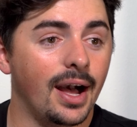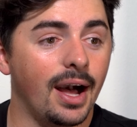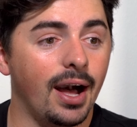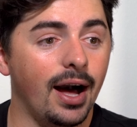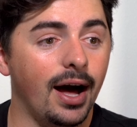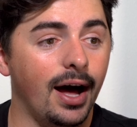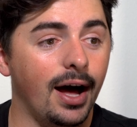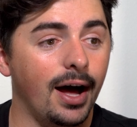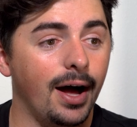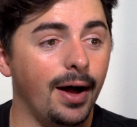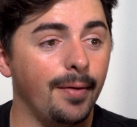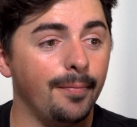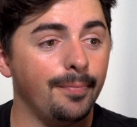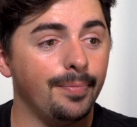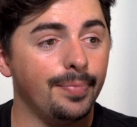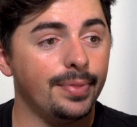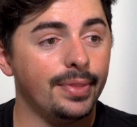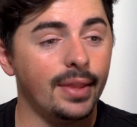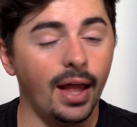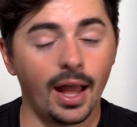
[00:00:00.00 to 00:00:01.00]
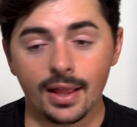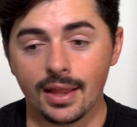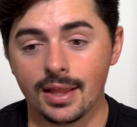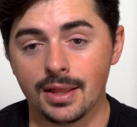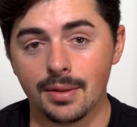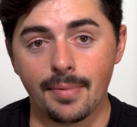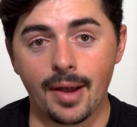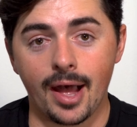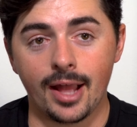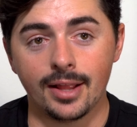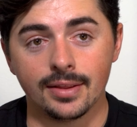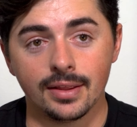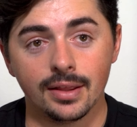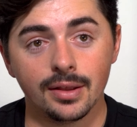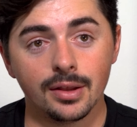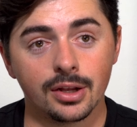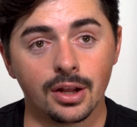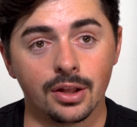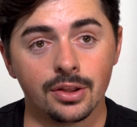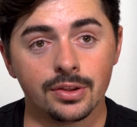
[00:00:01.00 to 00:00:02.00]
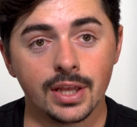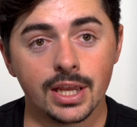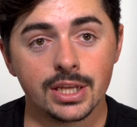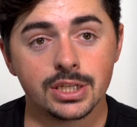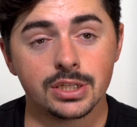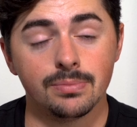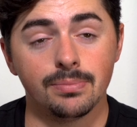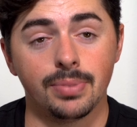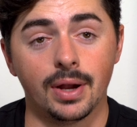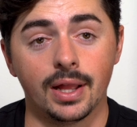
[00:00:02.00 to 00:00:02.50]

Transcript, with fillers: Uh, not in the bad connotation,